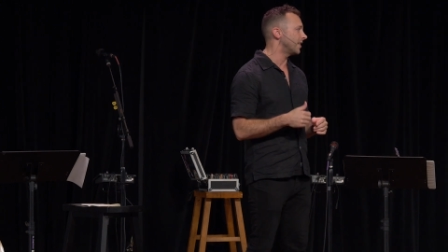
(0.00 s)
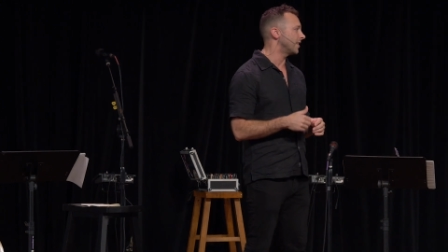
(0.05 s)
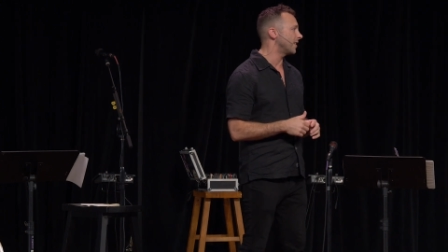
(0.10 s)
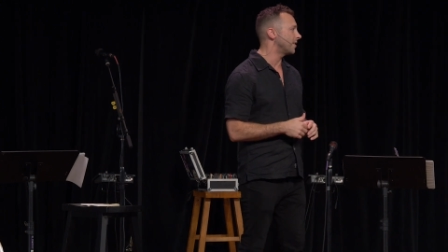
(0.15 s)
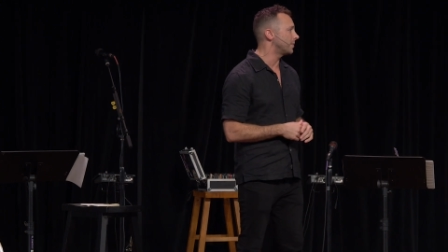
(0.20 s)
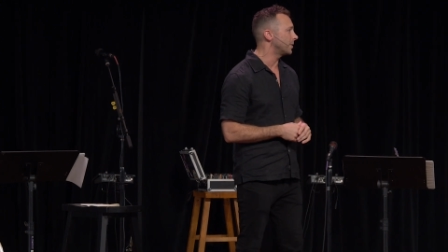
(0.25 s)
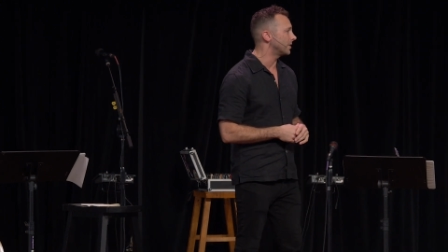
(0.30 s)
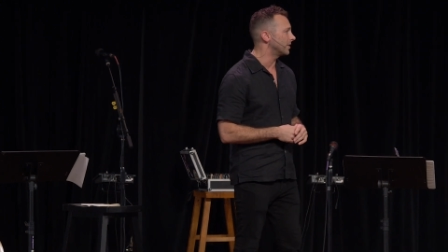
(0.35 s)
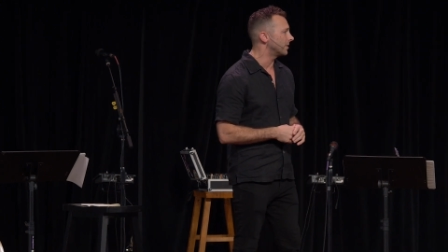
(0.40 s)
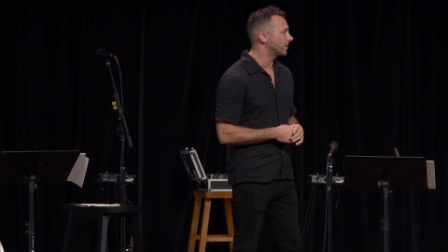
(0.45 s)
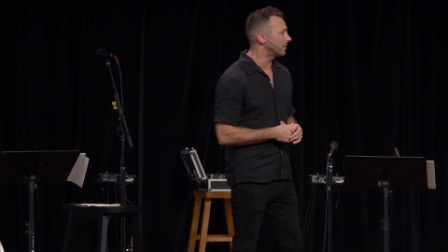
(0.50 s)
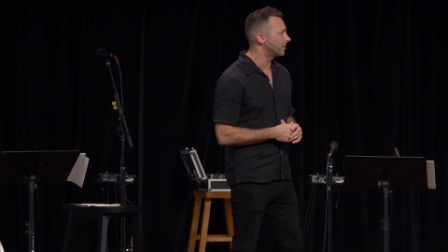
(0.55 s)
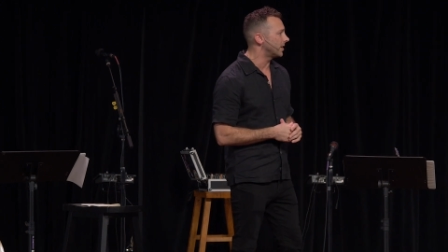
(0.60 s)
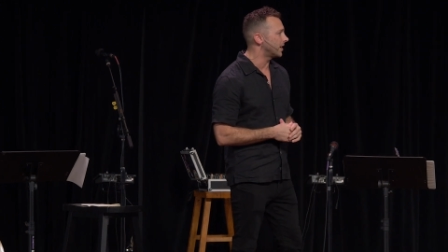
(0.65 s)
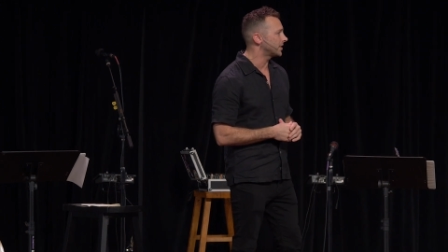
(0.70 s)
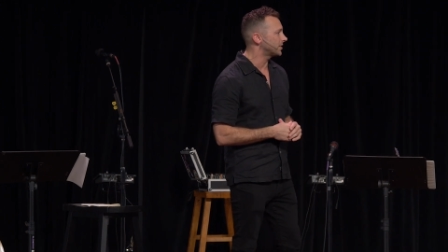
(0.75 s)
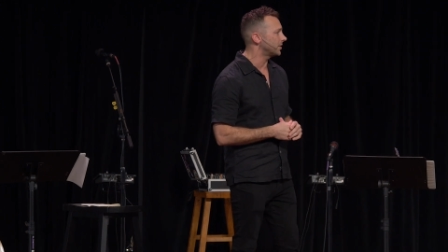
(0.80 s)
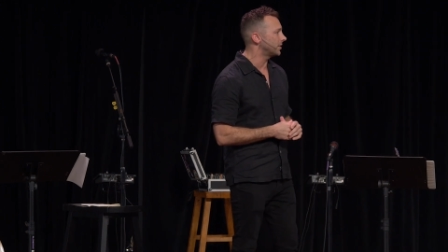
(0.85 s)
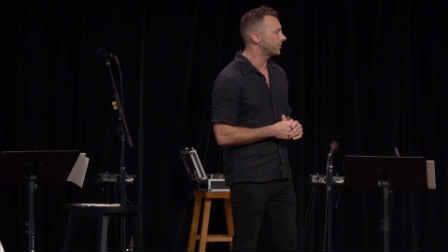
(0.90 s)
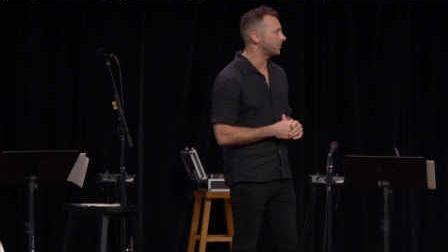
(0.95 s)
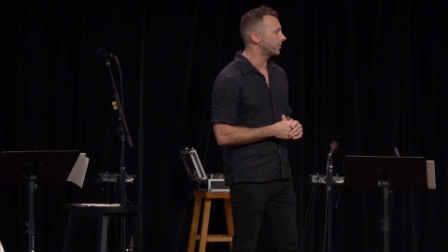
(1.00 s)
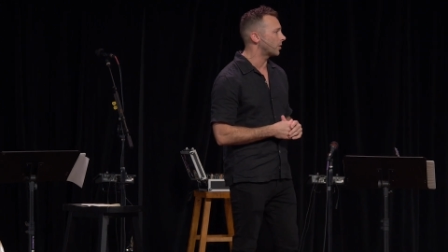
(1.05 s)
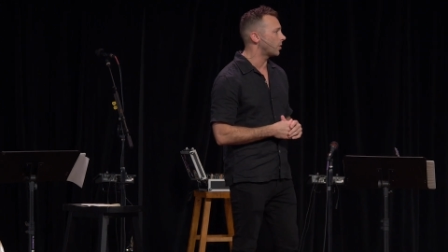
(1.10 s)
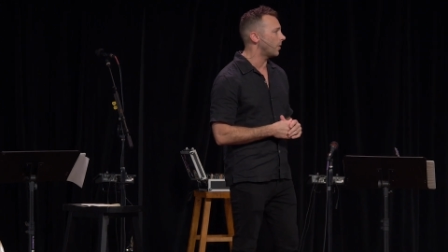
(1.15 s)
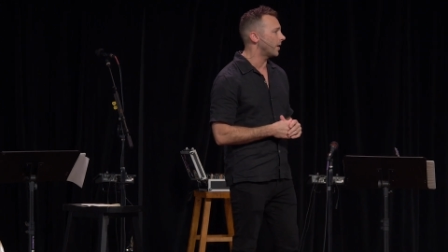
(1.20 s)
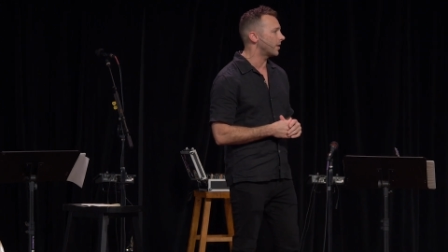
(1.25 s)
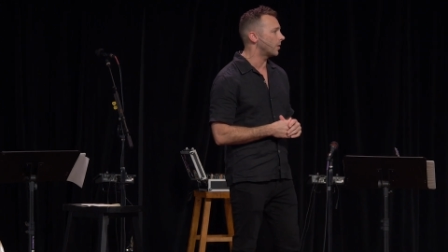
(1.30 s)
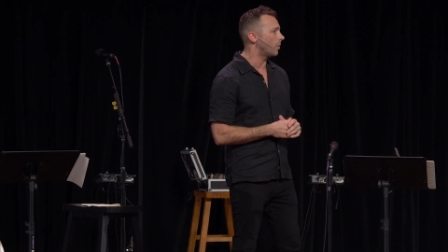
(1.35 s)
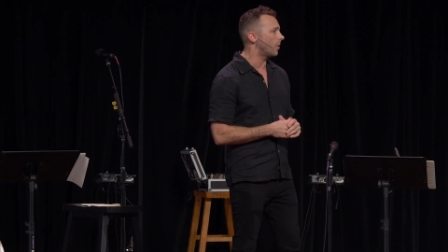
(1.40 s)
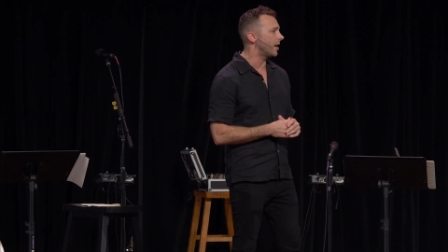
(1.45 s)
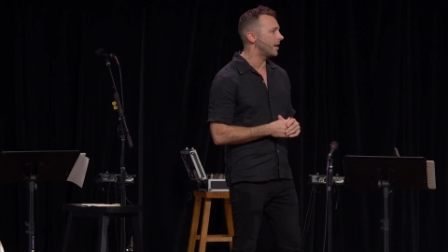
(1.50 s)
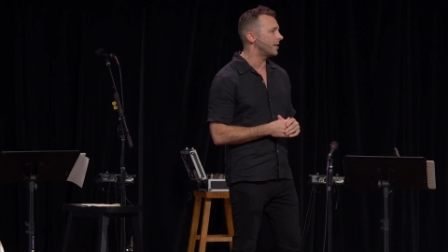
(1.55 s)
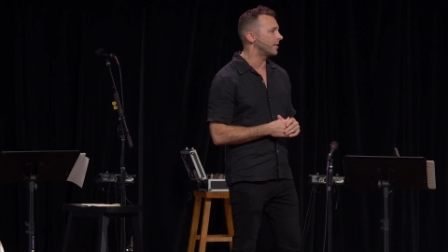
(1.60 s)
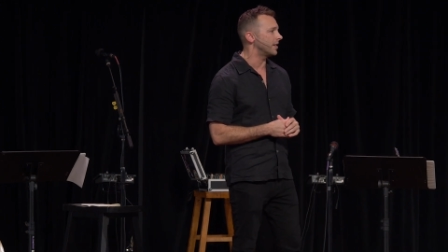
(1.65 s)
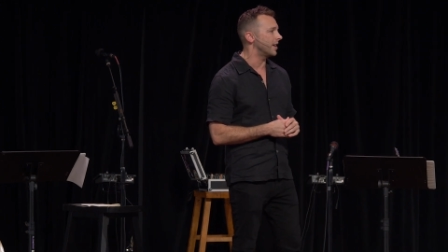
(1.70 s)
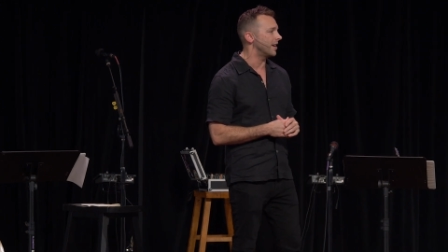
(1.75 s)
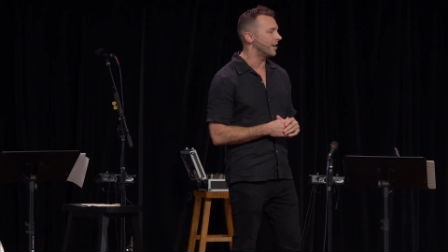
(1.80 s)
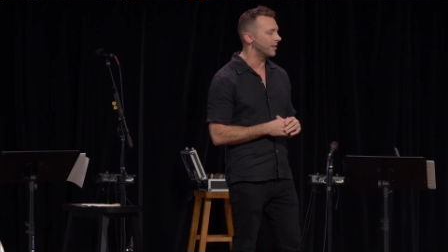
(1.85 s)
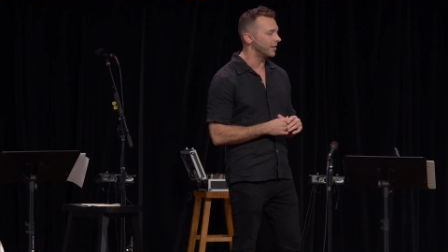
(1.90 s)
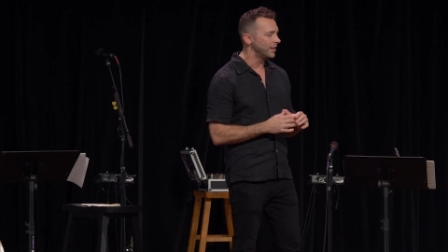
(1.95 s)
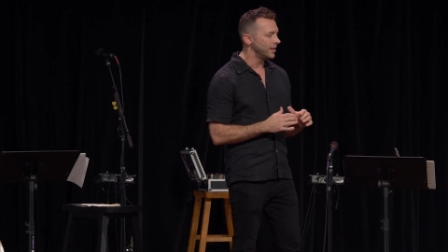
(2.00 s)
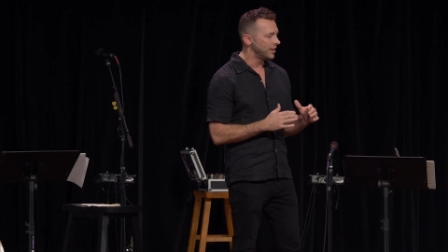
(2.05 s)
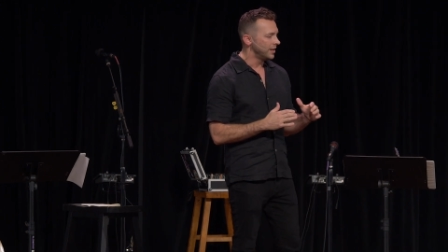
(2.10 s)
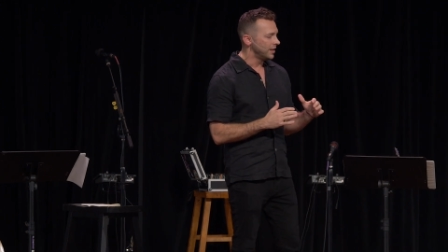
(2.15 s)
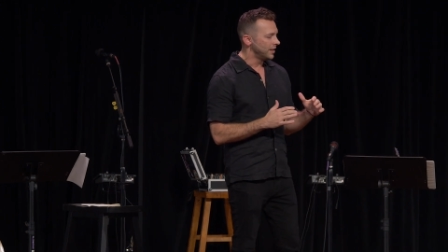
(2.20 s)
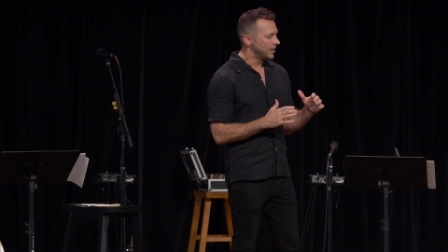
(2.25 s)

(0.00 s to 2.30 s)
I've been wrestling for quite a while now